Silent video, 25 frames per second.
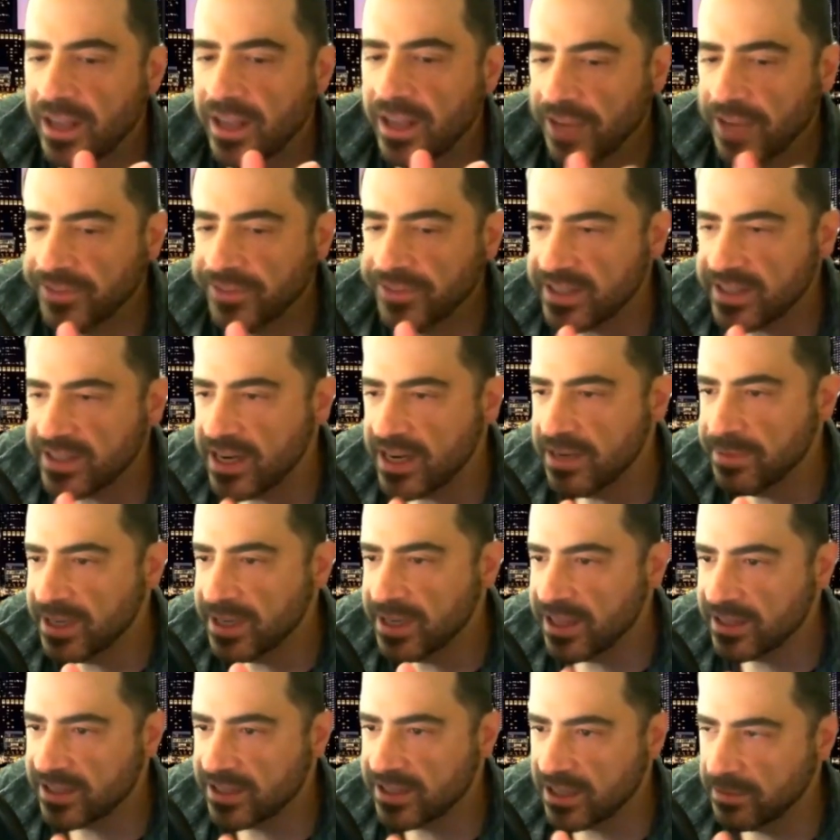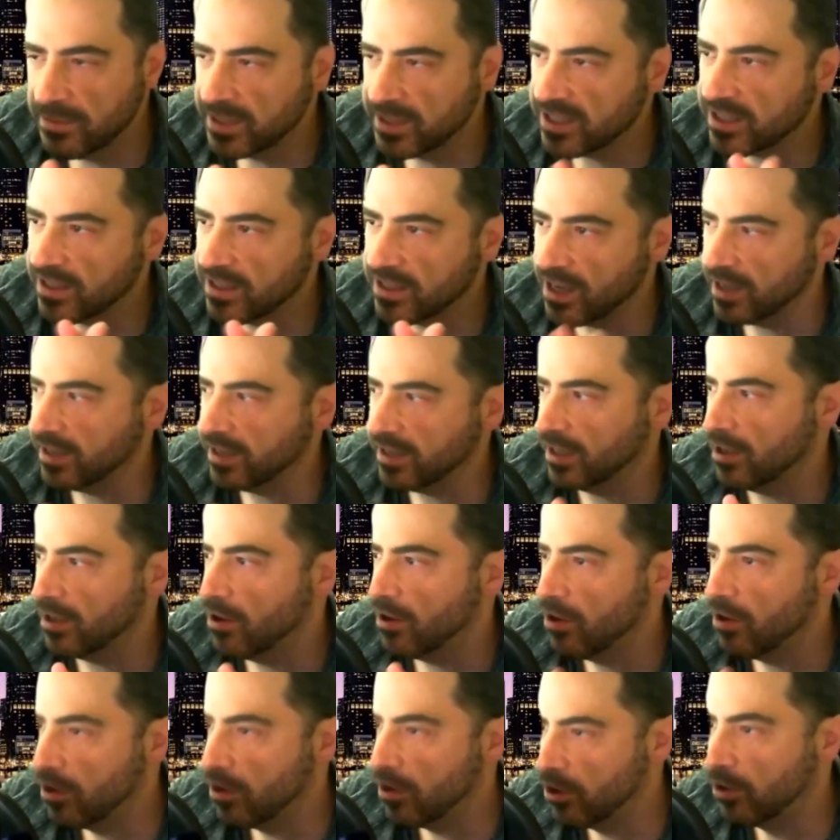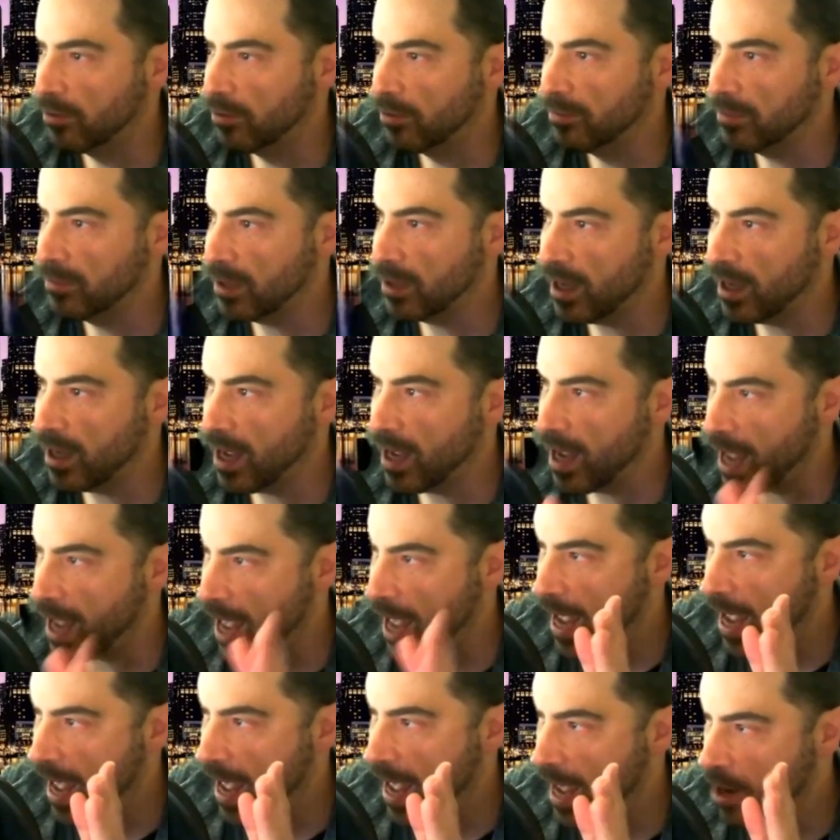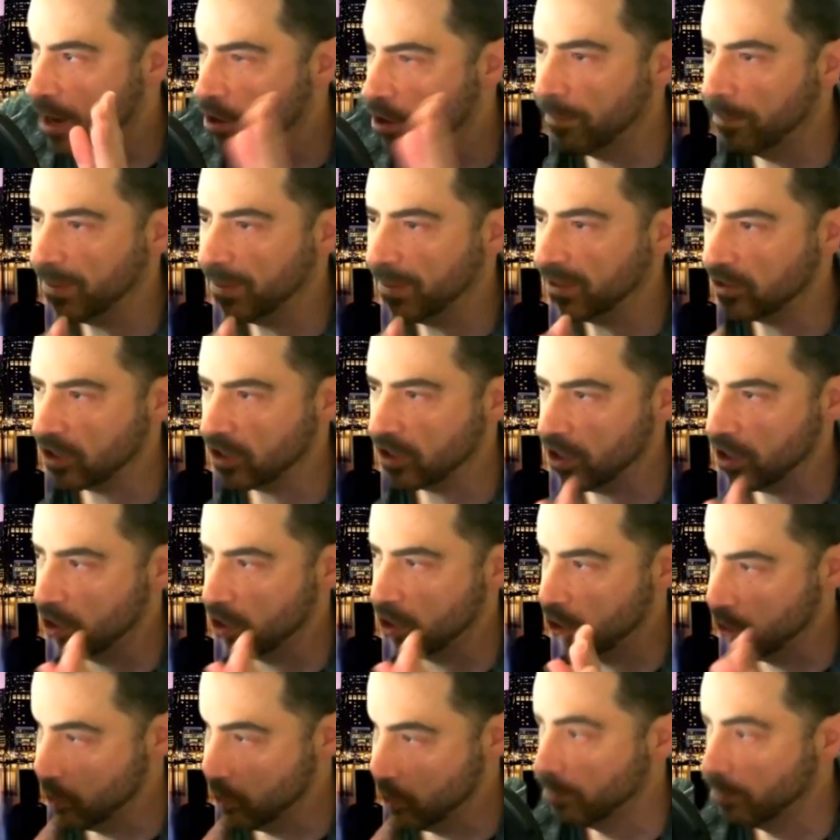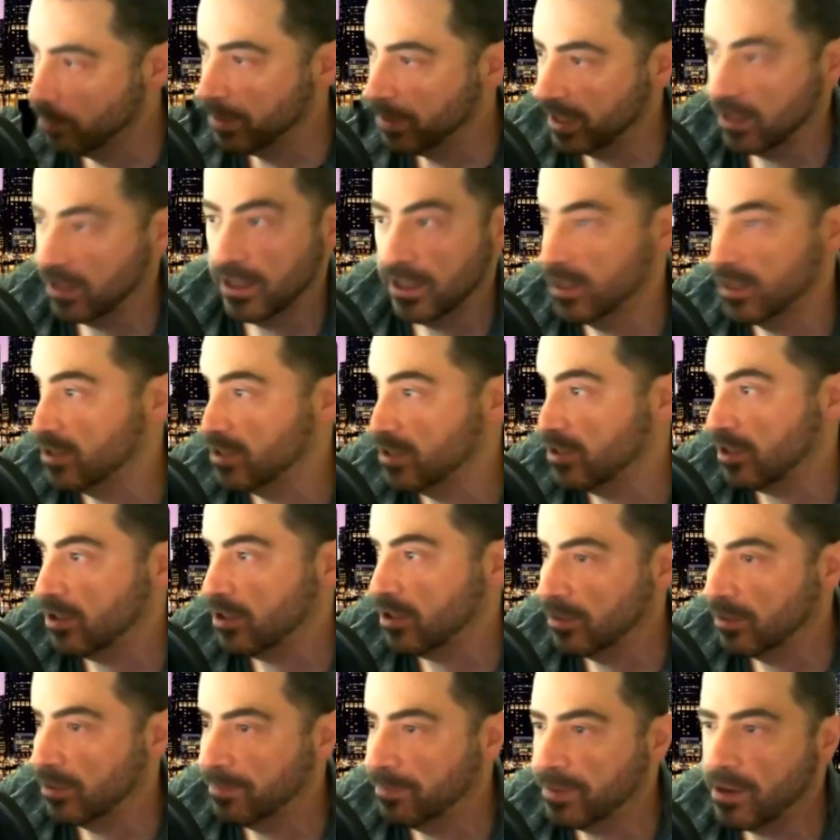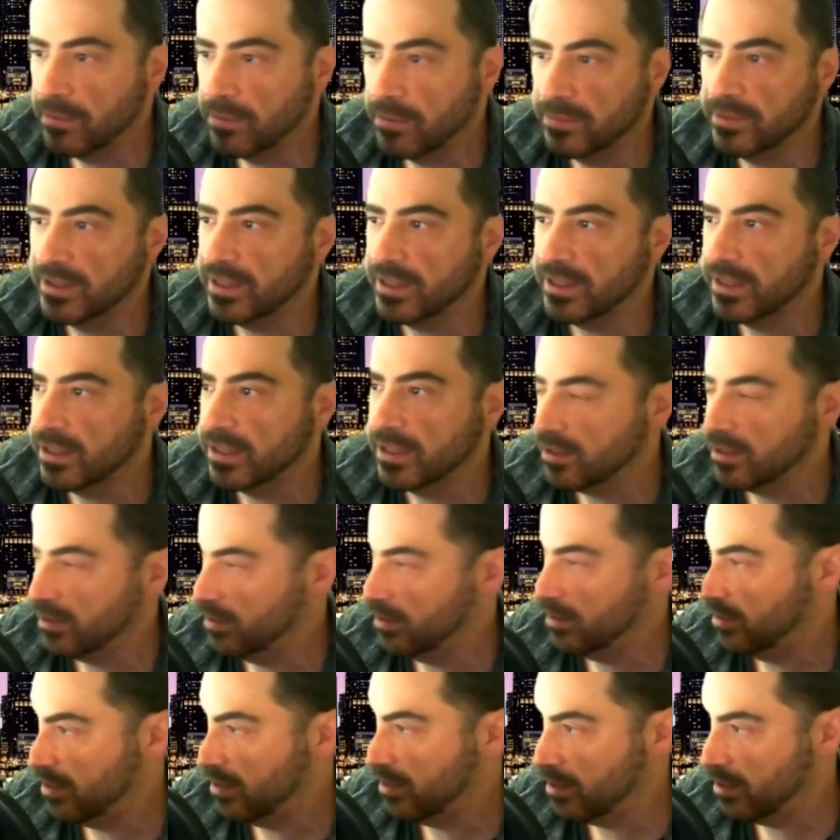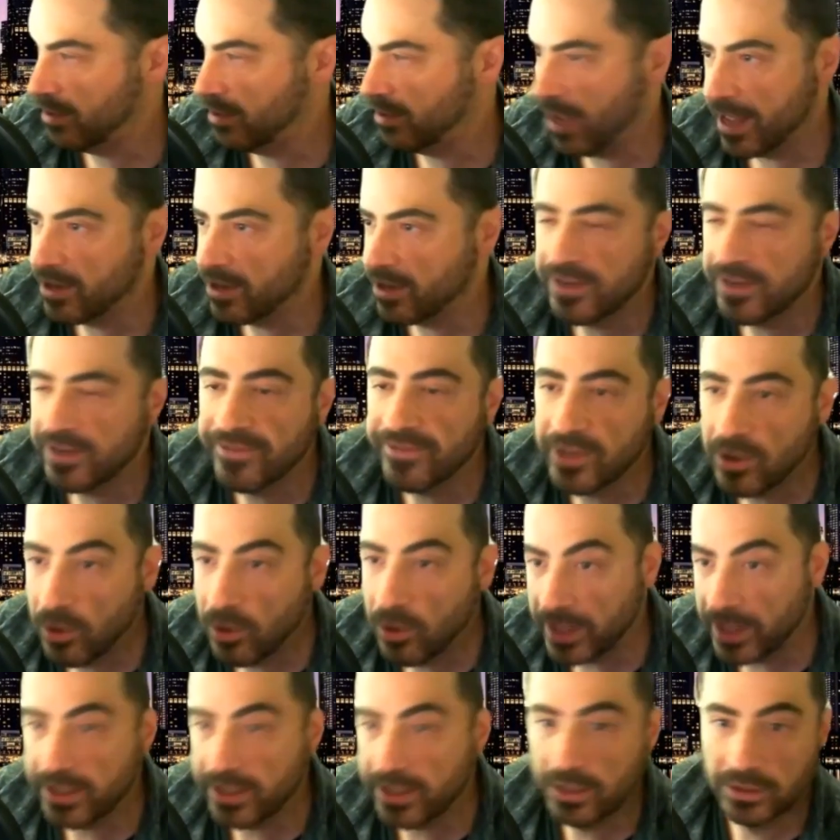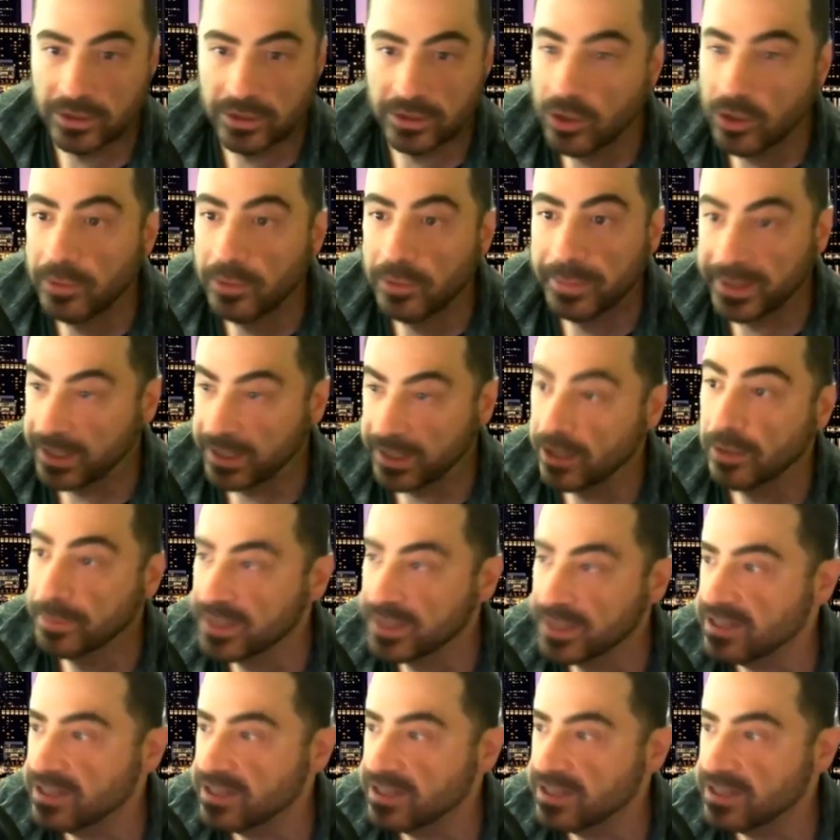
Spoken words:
if there's anybody that's going to be stuck at home, I hope it's you, because you'll probably like, I don't even know what you'll do, but it'll be